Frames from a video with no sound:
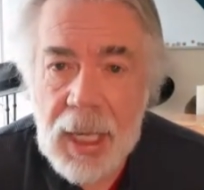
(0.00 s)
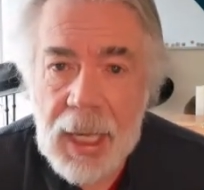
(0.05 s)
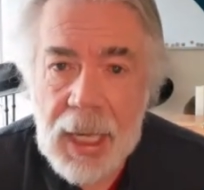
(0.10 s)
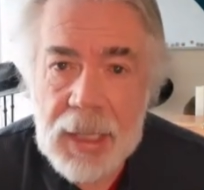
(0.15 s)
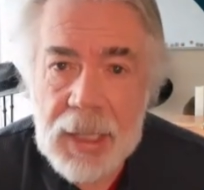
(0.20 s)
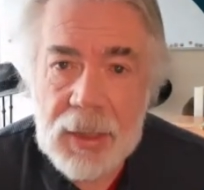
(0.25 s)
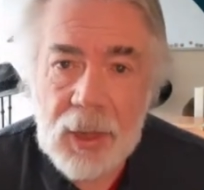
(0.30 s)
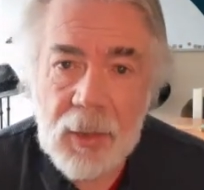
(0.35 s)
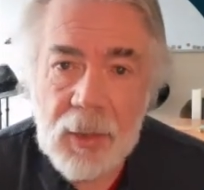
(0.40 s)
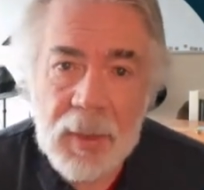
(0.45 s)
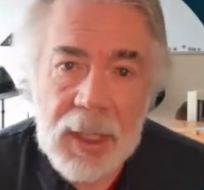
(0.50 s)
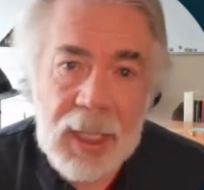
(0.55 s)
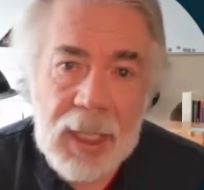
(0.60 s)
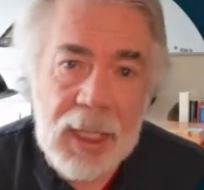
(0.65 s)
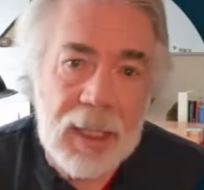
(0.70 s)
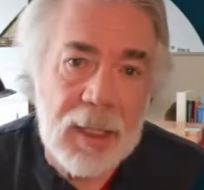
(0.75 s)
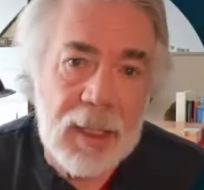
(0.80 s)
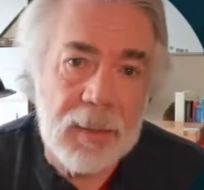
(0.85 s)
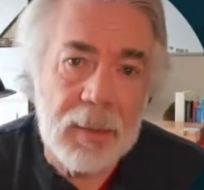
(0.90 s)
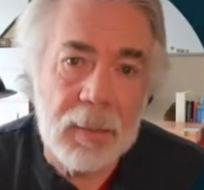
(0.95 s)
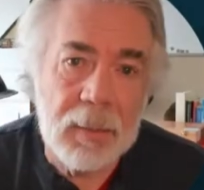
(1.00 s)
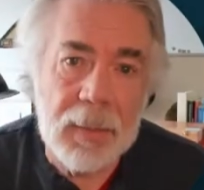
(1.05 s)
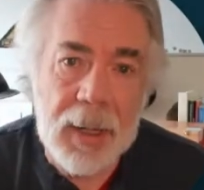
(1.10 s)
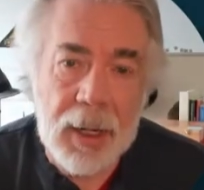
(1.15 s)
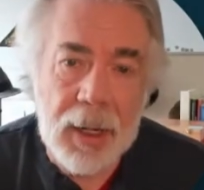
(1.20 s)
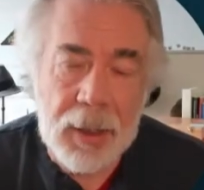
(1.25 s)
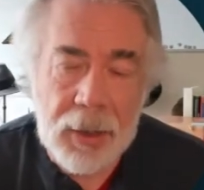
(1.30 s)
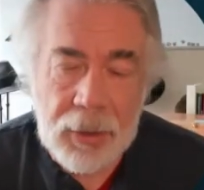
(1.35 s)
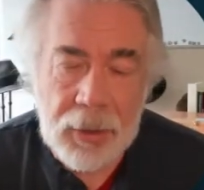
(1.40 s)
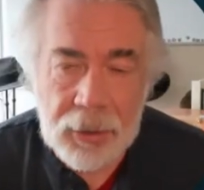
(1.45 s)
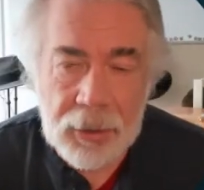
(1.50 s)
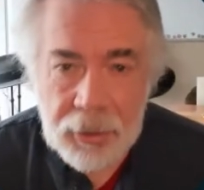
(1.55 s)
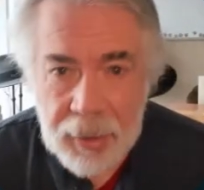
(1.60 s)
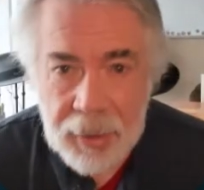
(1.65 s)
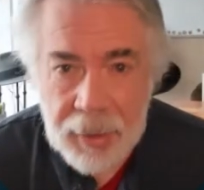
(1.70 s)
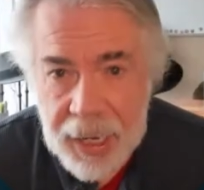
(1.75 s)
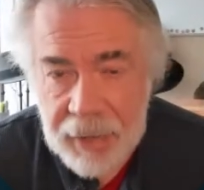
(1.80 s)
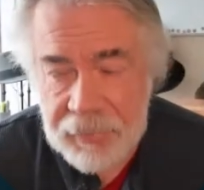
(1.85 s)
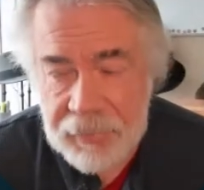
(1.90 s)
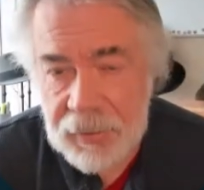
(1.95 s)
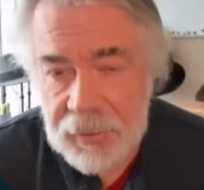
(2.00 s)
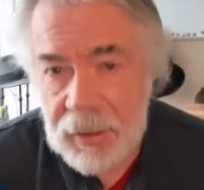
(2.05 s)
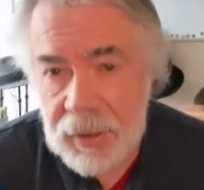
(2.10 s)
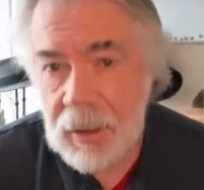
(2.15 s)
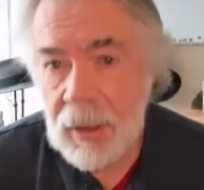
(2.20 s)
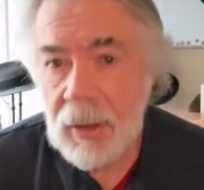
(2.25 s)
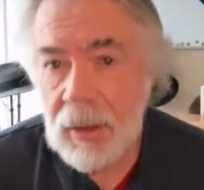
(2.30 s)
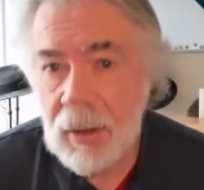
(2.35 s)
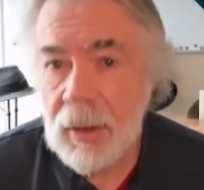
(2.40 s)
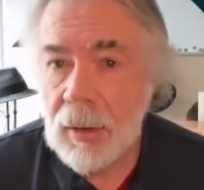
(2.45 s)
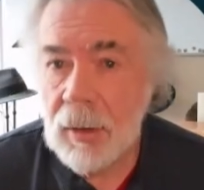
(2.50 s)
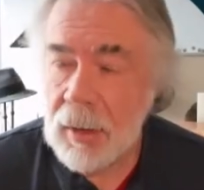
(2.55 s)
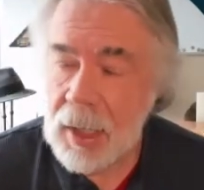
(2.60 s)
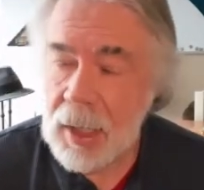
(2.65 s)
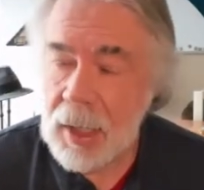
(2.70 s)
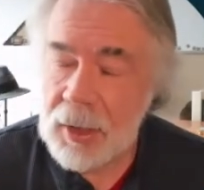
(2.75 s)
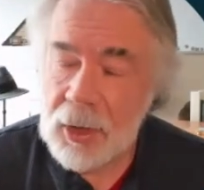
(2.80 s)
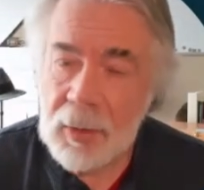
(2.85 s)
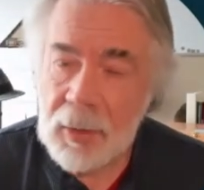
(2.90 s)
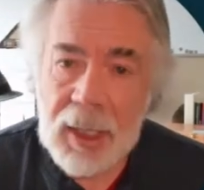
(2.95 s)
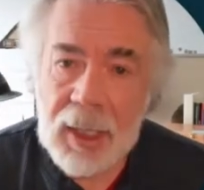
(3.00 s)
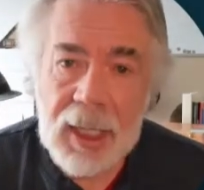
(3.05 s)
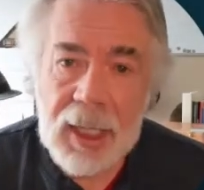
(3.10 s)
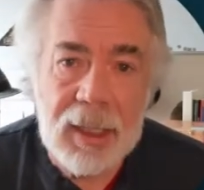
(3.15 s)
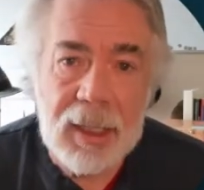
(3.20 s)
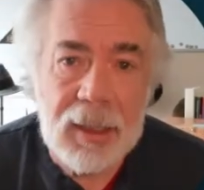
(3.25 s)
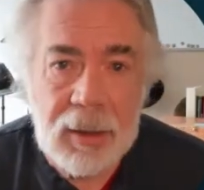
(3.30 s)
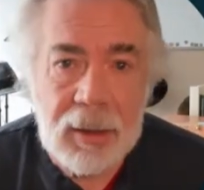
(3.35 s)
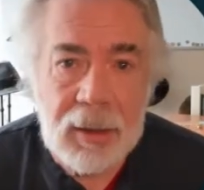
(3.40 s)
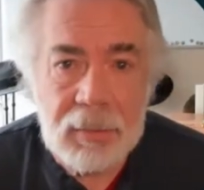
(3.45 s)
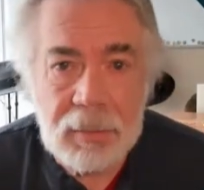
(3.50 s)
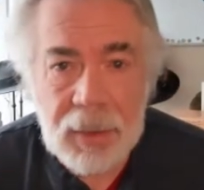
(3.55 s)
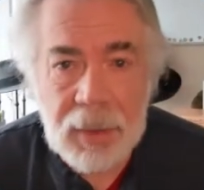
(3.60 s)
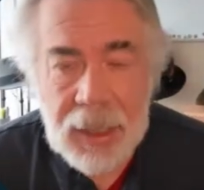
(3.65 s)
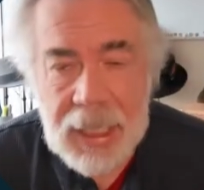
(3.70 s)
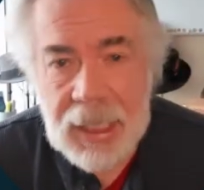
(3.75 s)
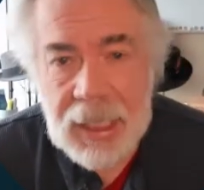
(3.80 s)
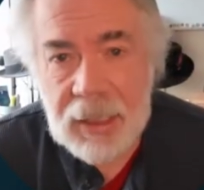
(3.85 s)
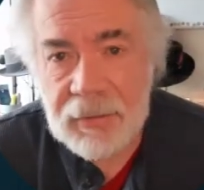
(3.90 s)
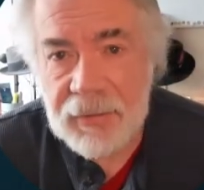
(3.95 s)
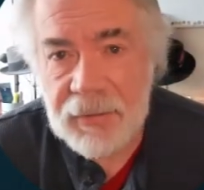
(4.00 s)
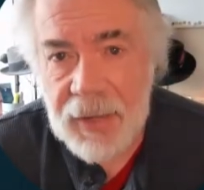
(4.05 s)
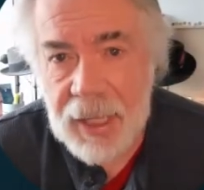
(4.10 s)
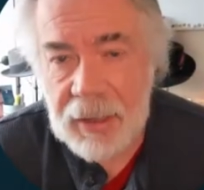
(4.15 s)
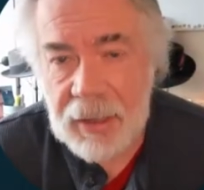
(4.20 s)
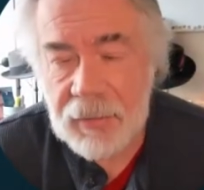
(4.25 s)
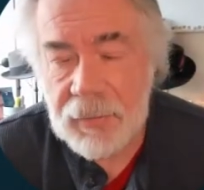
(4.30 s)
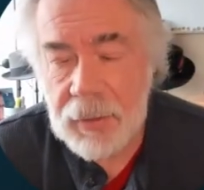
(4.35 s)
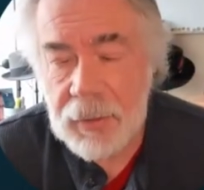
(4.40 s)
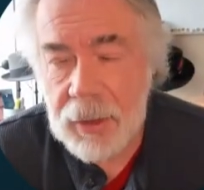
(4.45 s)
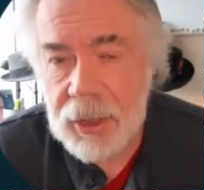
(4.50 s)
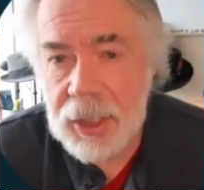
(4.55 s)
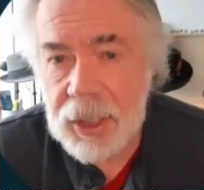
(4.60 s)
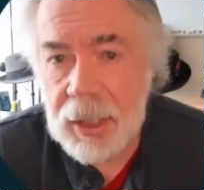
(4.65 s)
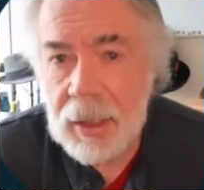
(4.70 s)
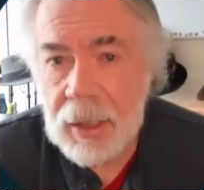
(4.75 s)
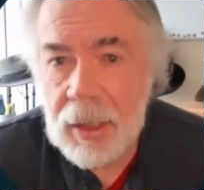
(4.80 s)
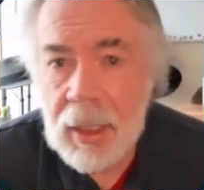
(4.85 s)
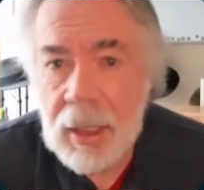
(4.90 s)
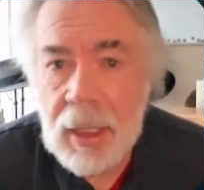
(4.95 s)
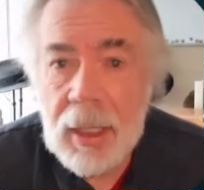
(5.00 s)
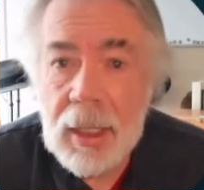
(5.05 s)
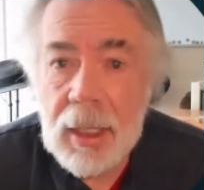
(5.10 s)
as you begin to prepare your draft or as you begin to complete the final version,